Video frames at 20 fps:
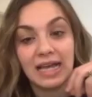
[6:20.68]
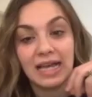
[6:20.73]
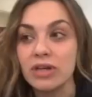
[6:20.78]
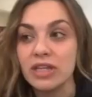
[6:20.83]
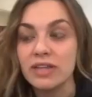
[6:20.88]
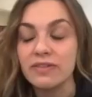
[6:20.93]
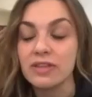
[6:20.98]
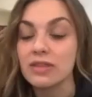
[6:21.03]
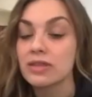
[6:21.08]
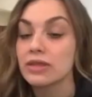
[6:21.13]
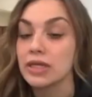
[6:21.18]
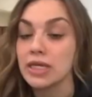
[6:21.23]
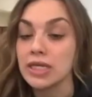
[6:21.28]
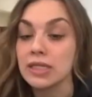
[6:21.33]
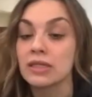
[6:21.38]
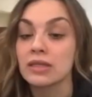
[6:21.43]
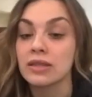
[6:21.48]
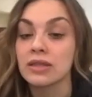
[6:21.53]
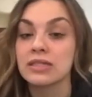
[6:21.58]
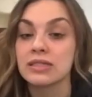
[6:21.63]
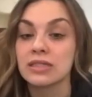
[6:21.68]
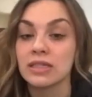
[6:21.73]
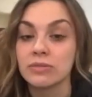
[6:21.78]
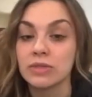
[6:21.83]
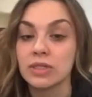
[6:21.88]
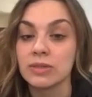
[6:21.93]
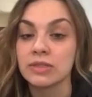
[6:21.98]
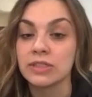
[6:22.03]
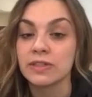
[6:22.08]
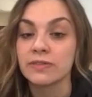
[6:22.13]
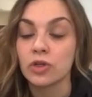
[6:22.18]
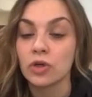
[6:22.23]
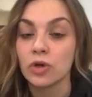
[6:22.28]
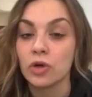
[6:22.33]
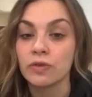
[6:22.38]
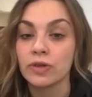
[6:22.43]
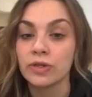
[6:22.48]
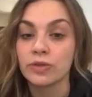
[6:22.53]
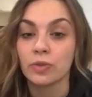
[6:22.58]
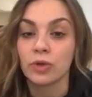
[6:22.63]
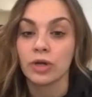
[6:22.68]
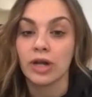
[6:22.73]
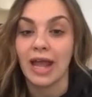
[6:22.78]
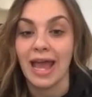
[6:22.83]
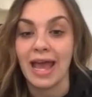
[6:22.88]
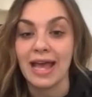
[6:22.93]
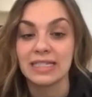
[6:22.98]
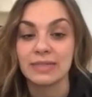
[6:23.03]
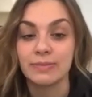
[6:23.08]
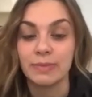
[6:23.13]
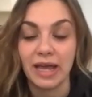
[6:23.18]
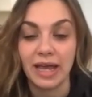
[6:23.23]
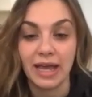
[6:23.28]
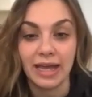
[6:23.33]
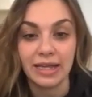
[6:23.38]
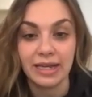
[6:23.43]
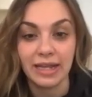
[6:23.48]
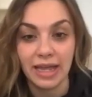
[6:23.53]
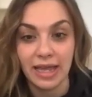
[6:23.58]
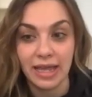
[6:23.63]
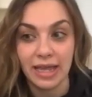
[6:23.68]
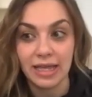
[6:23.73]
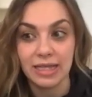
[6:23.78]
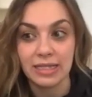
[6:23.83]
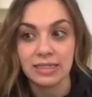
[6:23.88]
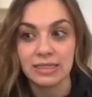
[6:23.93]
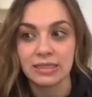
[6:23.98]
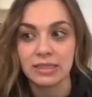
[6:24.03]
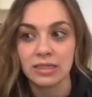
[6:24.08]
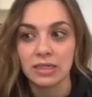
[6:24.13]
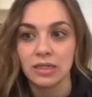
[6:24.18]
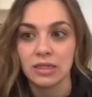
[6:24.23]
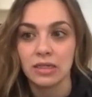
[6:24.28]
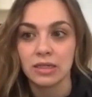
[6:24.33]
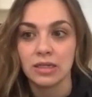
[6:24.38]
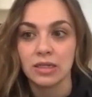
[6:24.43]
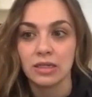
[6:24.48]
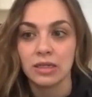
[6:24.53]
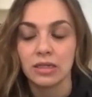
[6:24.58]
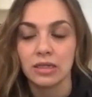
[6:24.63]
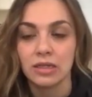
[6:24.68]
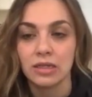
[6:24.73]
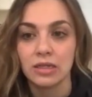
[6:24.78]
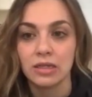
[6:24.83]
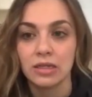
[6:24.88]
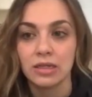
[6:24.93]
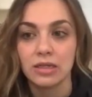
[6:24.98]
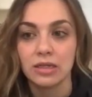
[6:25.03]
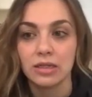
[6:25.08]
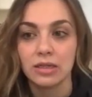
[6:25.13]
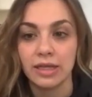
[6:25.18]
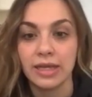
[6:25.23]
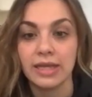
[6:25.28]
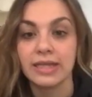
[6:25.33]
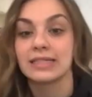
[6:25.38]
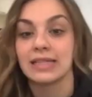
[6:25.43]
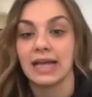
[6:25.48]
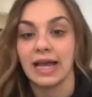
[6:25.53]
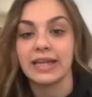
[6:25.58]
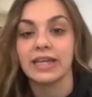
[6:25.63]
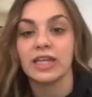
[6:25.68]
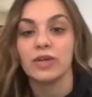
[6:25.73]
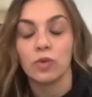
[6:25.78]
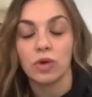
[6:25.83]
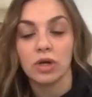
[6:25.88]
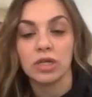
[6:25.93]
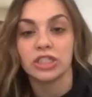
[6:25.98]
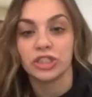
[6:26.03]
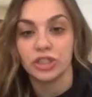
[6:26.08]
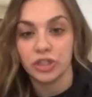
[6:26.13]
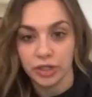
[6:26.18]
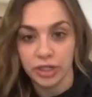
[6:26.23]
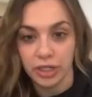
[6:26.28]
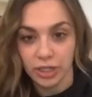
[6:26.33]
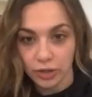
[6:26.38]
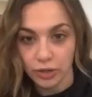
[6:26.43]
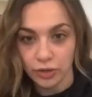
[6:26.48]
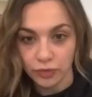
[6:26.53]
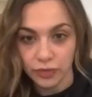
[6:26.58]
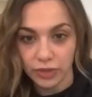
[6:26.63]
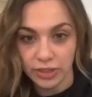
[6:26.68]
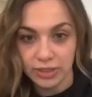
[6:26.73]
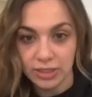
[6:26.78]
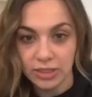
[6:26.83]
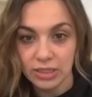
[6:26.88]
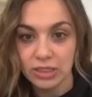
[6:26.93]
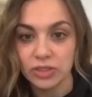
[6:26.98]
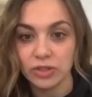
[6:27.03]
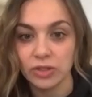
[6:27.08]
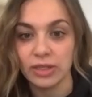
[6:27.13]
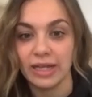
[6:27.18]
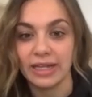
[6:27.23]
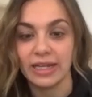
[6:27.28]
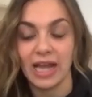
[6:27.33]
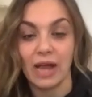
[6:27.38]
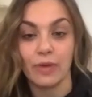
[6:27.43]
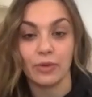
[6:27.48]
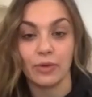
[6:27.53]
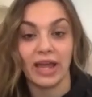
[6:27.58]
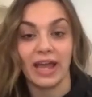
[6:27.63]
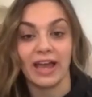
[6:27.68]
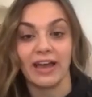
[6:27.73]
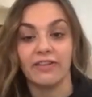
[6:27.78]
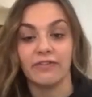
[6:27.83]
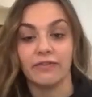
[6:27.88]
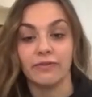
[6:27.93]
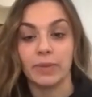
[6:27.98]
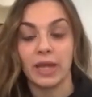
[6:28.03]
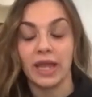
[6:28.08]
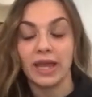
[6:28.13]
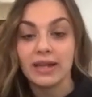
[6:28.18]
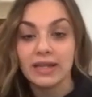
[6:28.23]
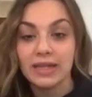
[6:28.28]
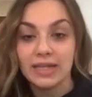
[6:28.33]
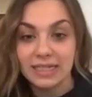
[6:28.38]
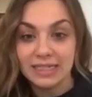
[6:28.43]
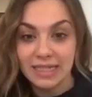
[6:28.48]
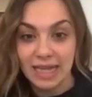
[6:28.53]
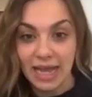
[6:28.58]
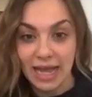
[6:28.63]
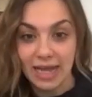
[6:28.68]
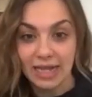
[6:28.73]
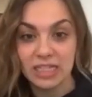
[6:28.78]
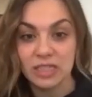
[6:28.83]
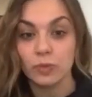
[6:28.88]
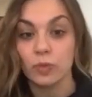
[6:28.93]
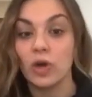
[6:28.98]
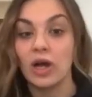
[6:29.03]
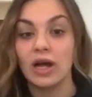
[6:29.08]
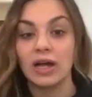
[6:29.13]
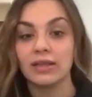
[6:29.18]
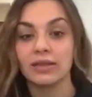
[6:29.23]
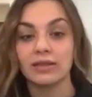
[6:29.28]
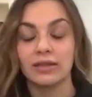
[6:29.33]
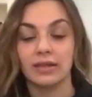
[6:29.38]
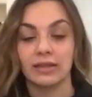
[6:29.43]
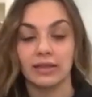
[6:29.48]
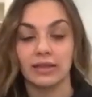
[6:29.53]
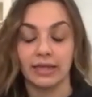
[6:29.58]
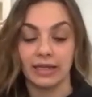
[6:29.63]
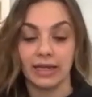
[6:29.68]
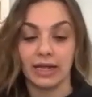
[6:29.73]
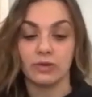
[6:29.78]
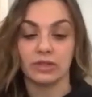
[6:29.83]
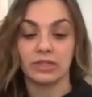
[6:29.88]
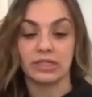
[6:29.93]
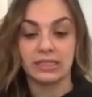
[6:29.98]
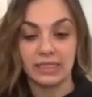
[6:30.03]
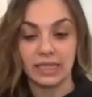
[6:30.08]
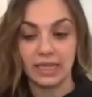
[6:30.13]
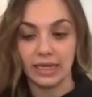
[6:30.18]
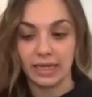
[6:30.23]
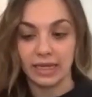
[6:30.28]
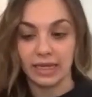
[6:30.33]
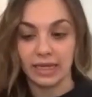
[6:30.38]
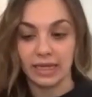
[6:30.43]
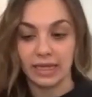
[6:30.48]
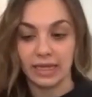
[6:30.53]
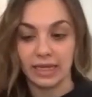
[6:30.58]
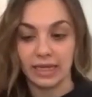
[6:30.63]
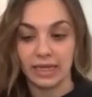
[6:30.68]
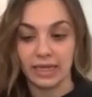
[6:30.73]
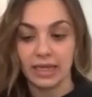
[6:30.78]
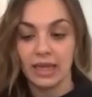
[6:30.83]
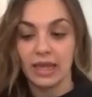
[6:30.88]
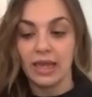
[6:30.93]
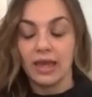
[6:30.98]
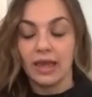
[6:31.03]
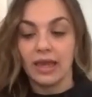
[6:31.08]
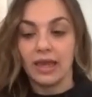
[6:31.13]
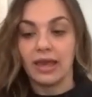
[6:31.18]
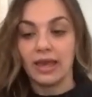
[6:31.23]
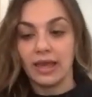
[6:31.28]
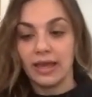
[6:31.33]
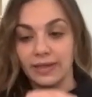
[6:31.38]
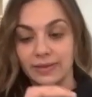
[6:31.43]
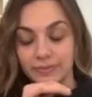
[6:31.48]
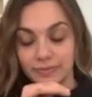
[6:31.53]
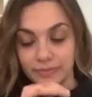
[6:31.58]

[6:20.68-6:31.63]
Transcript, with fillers: I don't even think that the symptoms of COVID were as bad as the anxiety was during COVID. So like I would have panic attacks while like I was sick, and